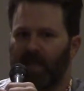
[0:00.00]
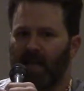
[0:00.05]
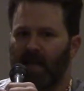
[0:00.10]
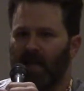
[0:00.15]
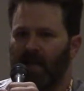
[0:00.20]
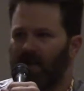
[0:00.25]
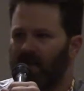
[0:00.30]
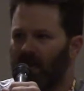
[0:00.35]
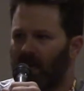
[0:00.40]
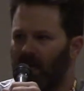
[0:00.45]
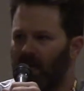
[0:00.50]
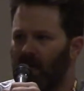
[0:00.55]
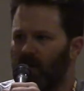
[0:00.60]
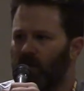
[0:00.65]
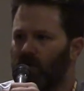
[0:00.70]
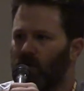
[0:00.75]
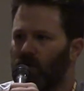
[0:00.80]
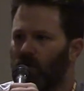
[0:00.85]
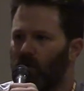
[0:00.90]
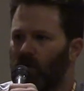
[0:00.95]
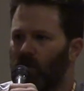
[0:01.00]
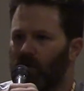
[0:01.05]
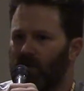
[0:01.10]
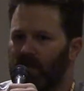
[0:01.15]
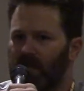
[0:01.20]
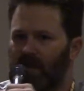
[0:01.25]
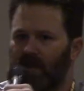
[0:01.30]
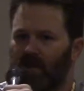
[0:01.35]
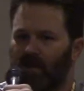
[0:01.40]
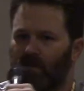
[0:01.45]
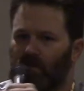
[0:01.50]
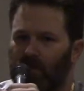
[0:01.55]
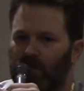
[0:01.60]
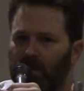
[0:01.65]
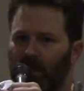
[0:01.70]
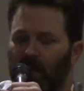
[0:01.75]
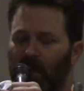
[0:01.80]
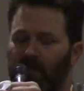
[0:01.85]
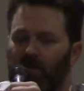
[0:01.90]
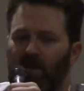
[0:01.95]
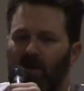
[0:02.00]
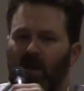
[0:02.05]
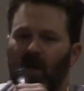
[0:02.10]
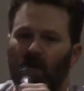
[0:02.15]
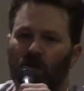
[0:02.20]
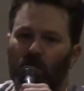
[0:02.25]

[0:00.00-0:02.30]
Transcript: tighten it up, do all their technical stuff,